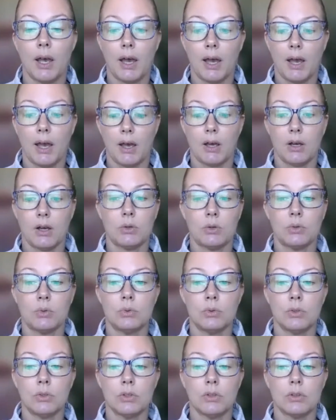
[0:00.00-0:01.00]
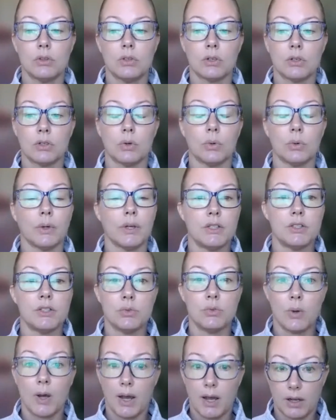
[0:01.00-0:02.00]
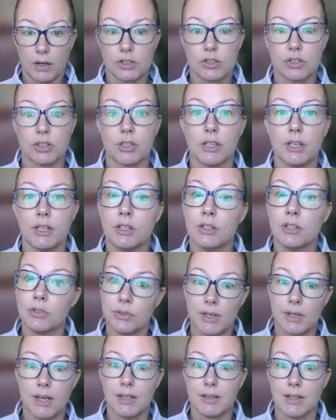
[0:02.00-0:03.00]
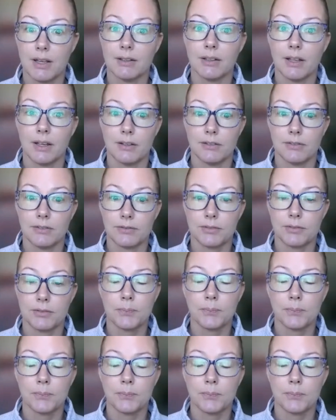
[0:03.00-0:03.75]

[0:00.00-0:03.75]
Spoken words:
how they're going to actually create that life.